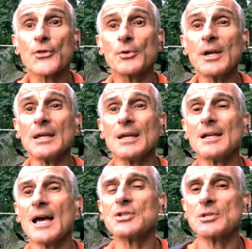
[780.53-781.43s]
3,
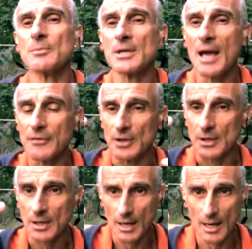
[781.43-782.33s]
it has to be having
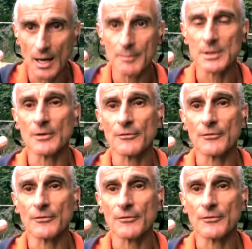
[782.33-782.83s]
a calming